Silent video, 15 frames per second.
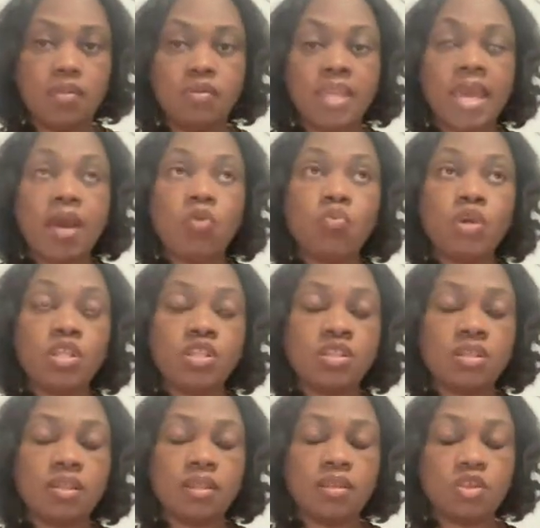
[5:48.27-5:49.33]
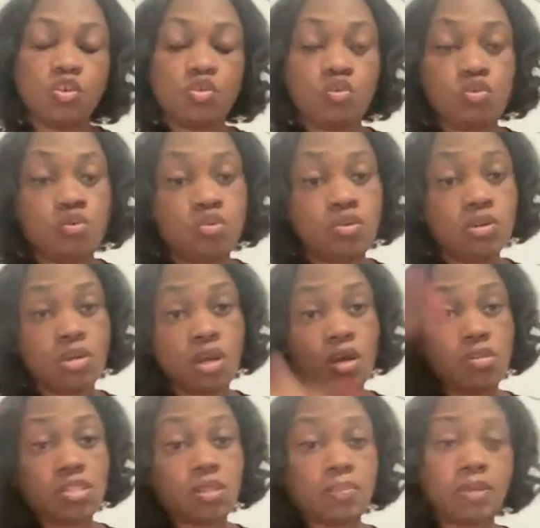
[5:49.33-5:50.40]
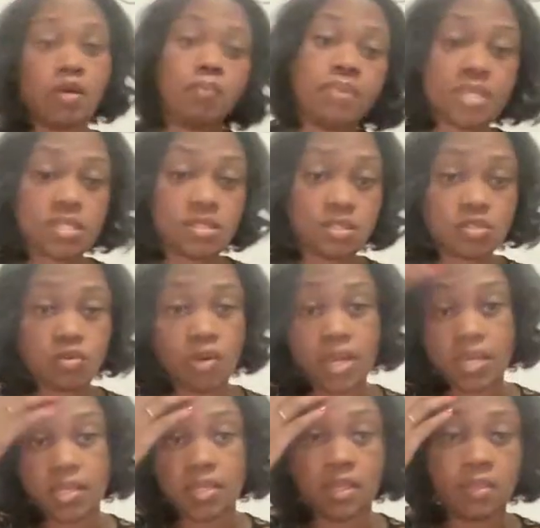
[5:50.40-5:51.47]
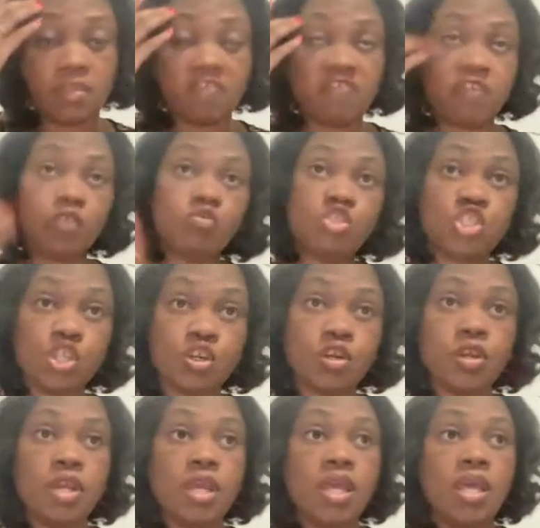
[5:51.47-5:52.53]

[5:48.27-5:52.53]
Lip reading: Now, when you go to build business credit in the future,